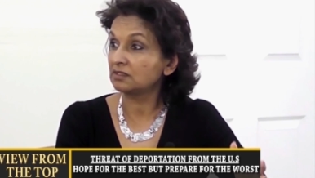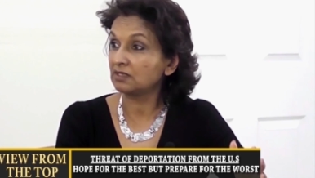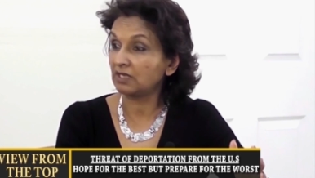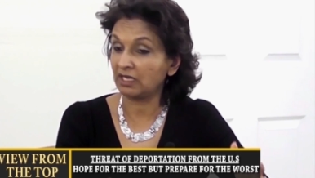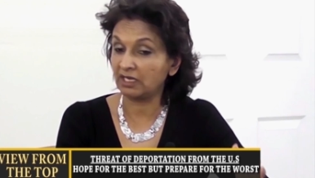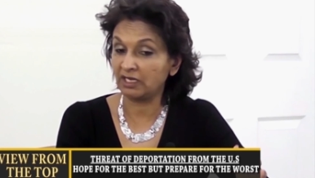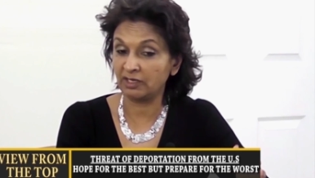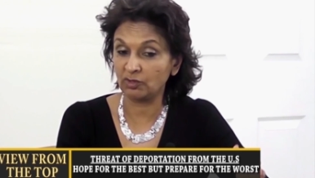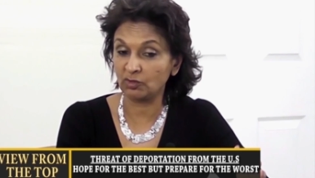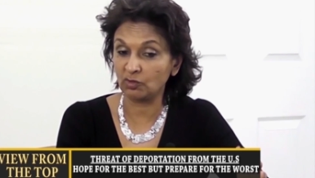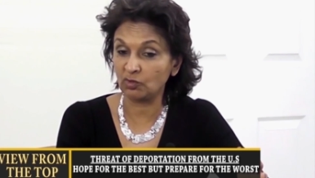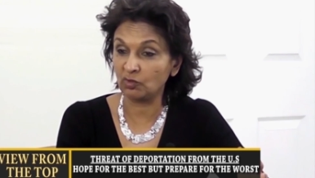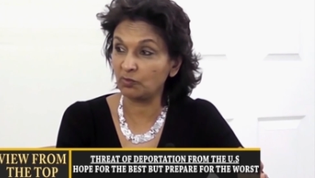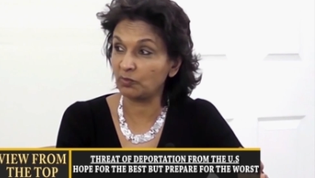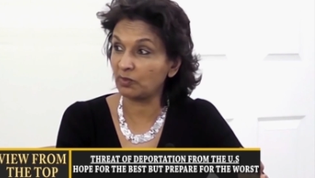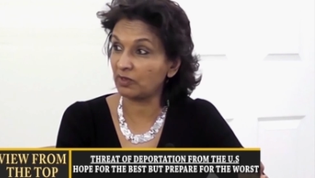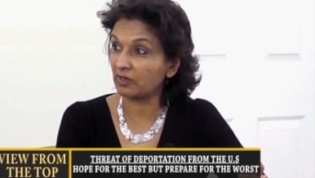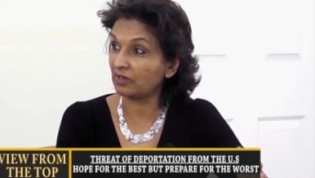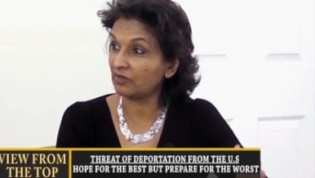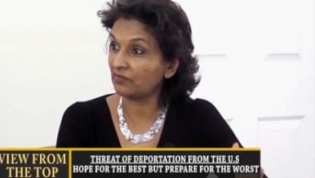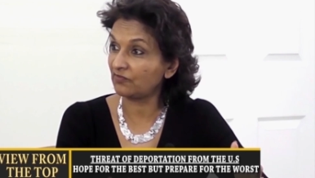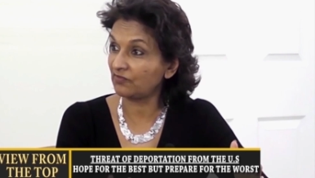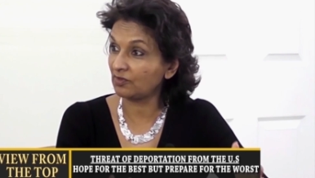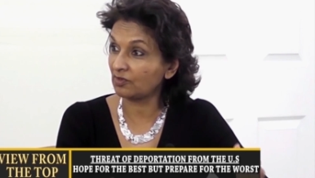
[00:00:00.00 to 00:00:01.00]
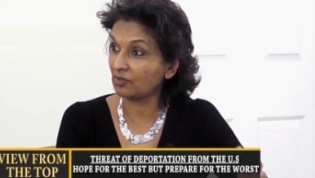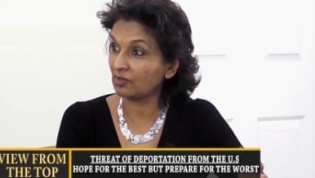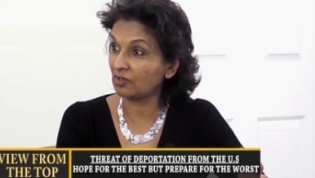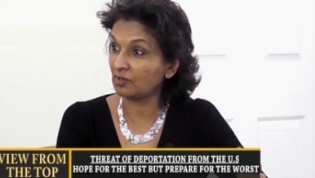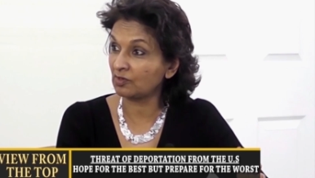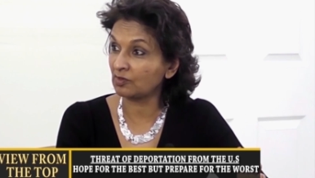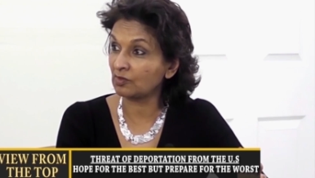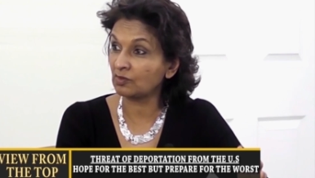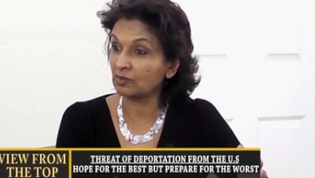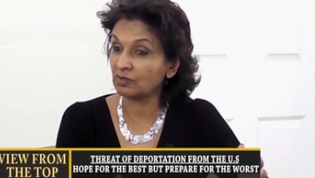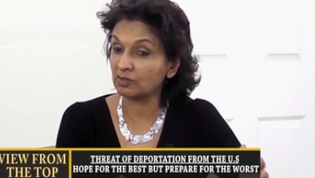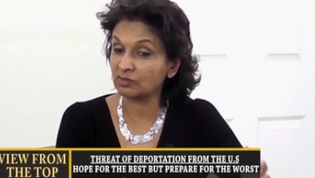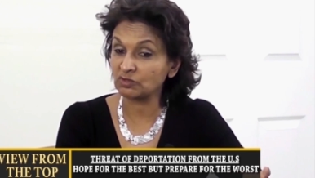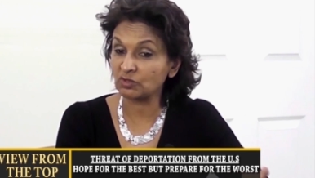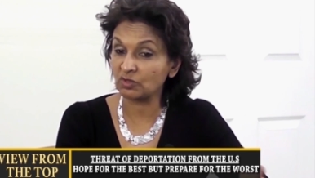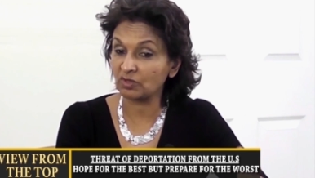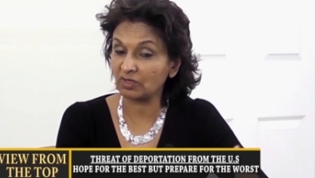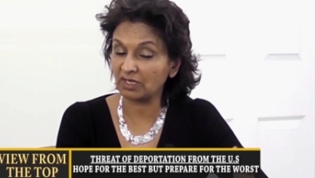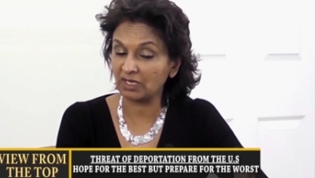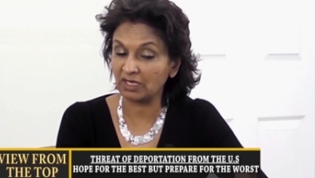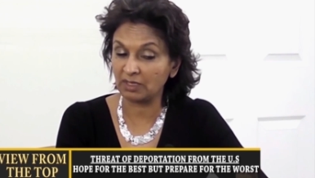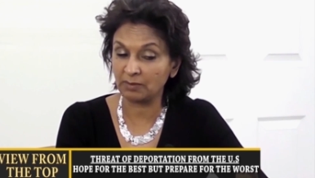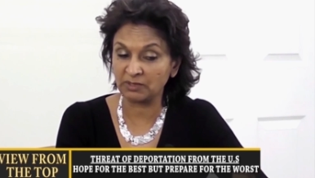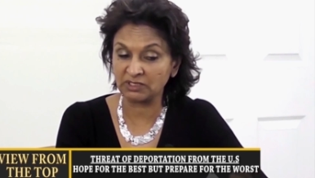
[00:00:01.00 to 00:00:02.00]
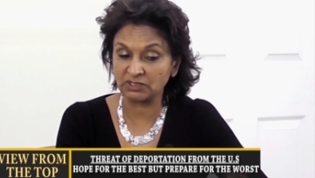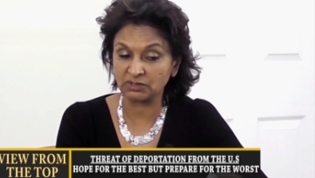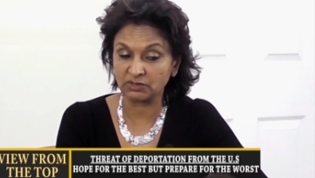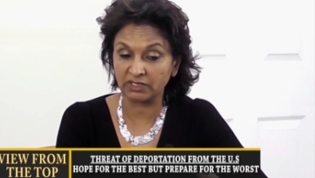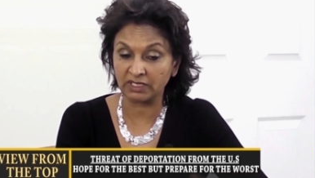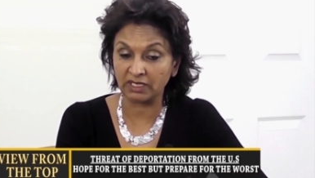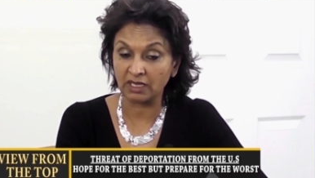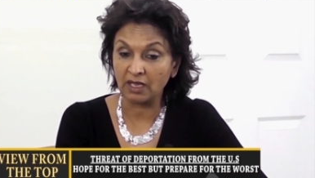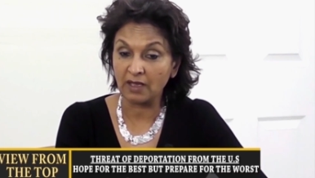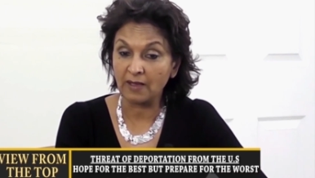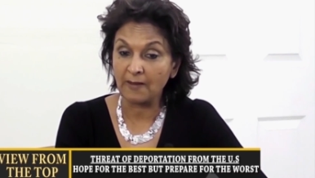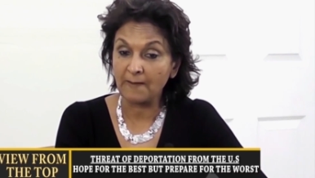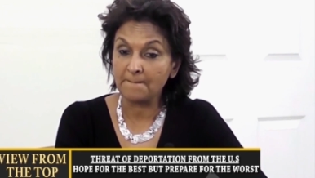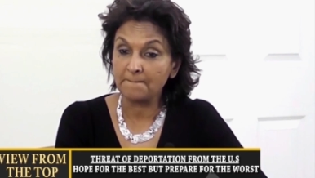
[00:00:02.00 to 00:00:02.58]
Get an Uber if you're going to go to a club and drink.